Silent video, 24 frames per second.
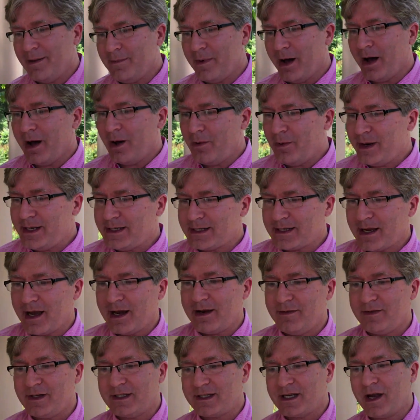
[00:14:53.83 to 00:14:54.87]
I, am always
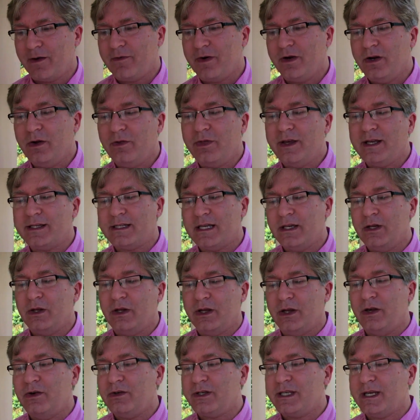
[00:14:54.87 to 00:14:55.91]
kind of discovering new things, and
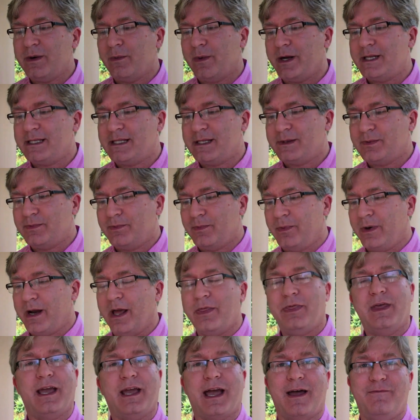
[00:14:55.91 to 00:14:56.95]
usually once when
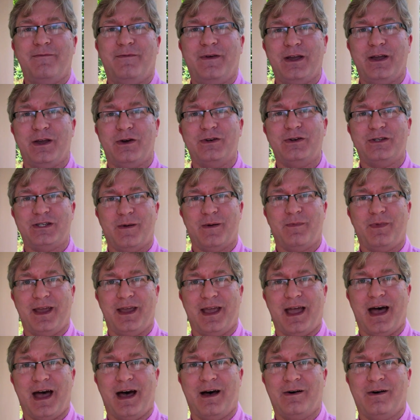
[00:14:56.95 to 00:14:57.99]
I think I've figured
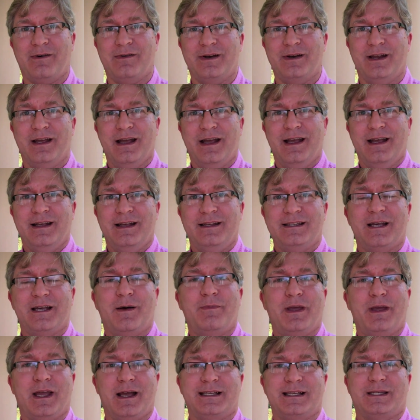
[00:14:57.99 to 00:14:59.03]
something out, mm-hmm.
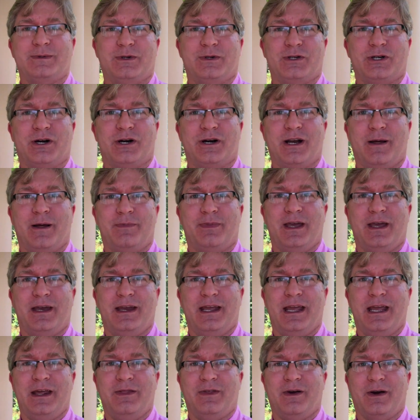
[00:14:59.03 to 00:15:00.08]
something else will turn up that
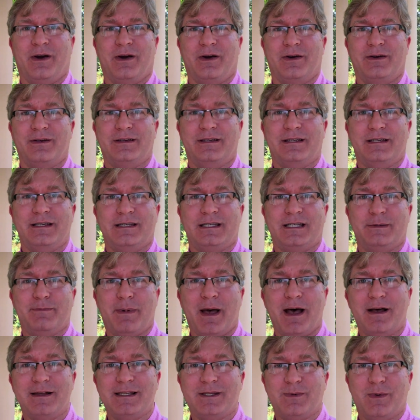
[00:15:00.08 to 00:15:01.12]
either
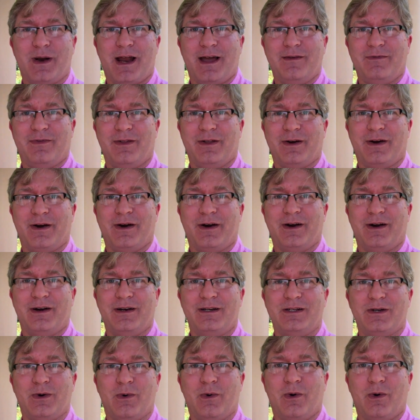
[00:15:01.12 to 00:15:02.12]
dispels what I've learned